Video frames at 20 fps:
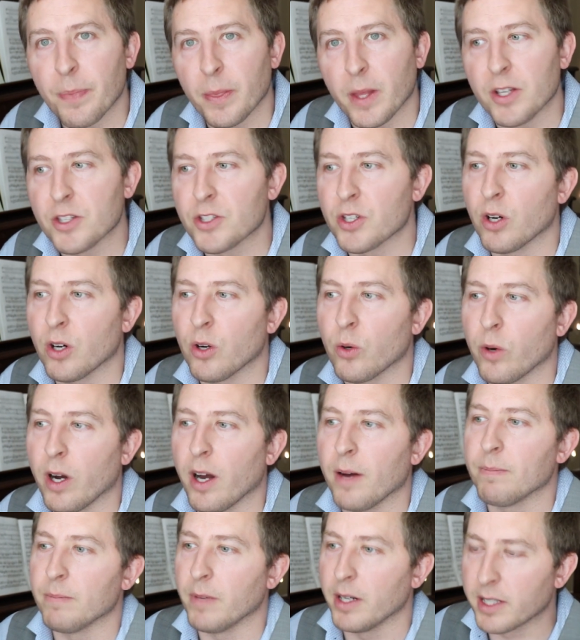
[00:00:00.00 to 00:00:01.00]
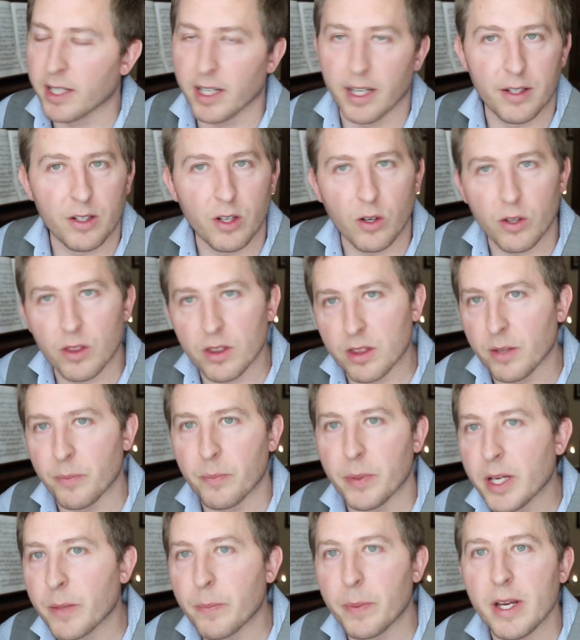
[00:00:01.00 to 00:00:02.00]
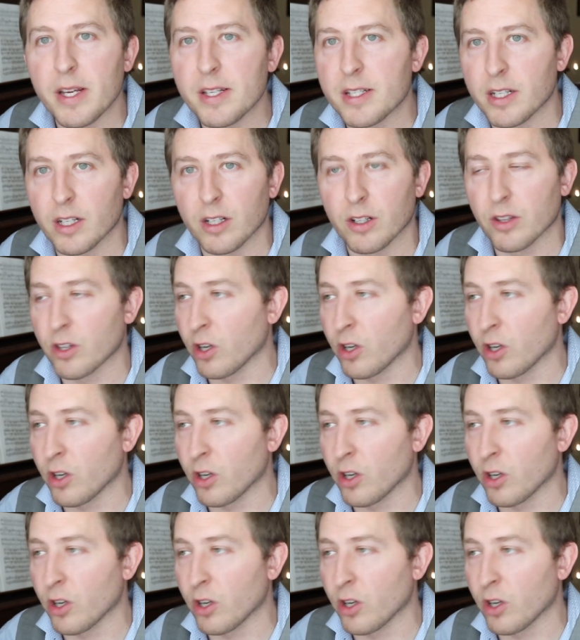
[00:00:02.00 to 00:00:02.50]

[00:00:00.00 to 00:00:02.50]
And so, again, the big piece here,